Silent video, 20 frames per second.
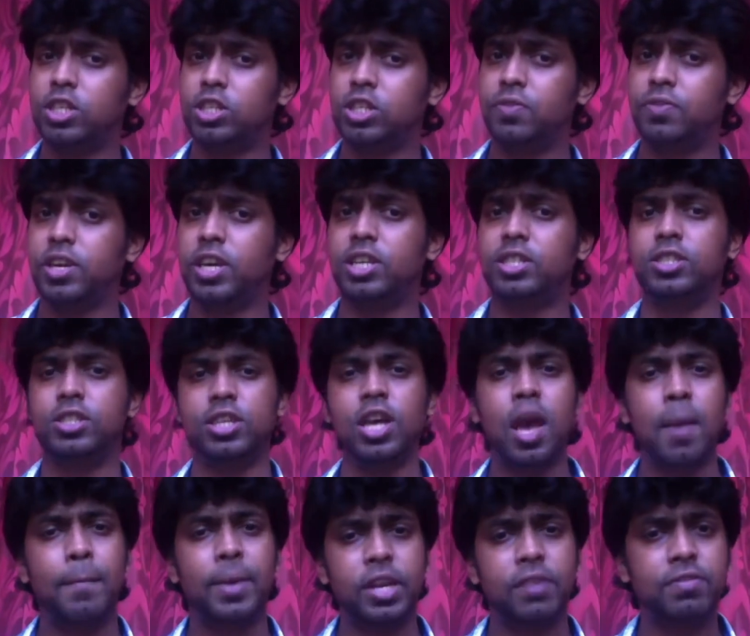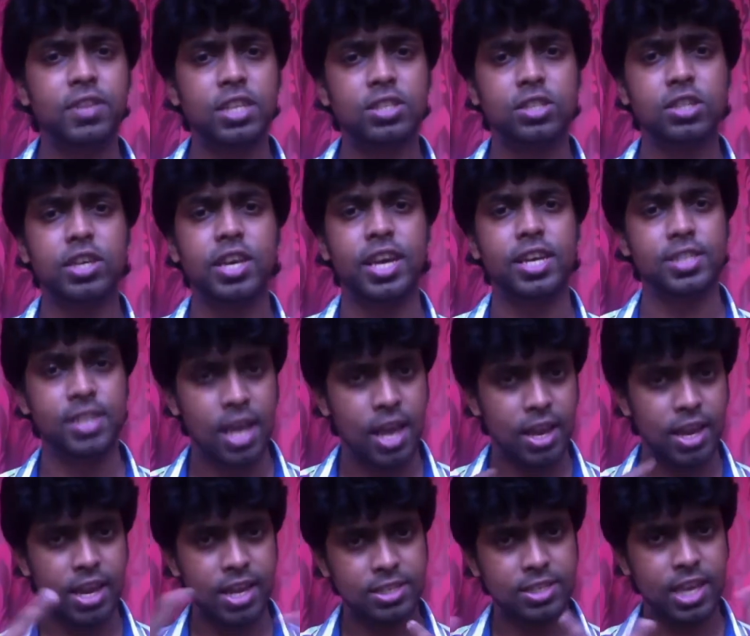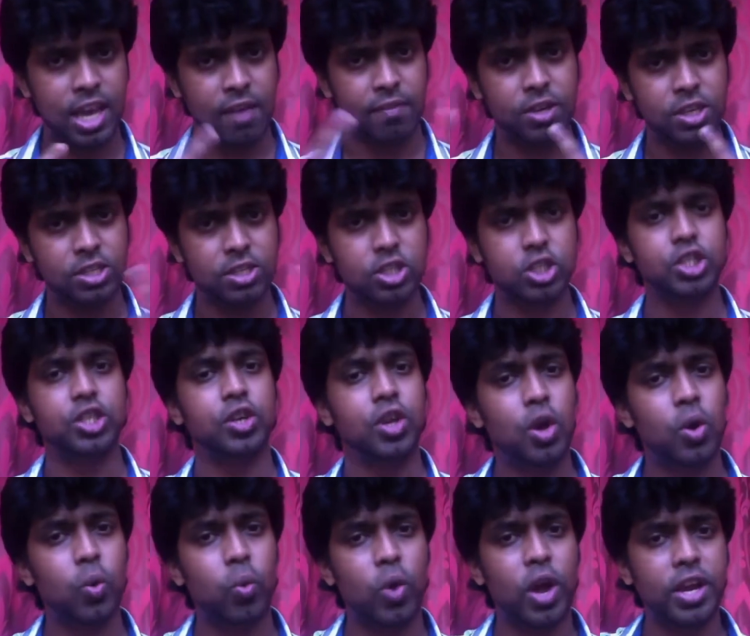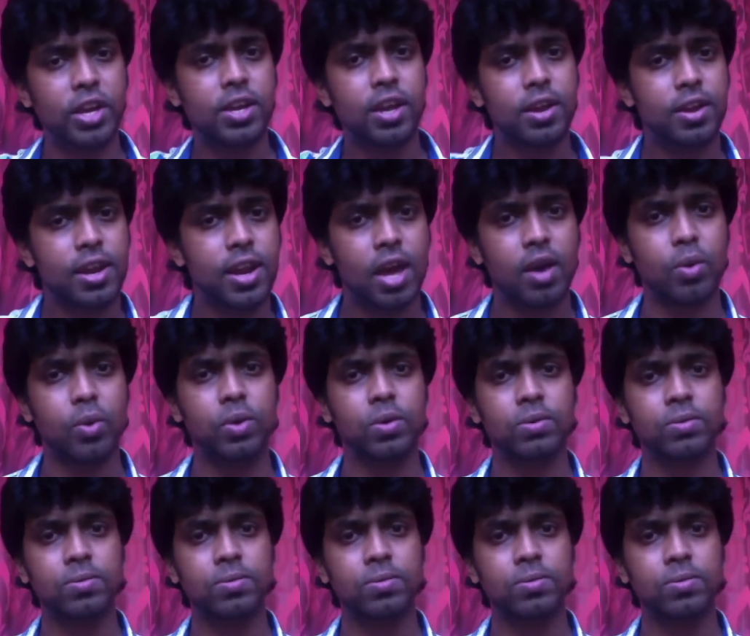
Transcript: your justifications, but if that's the case, let's have a discussion right now.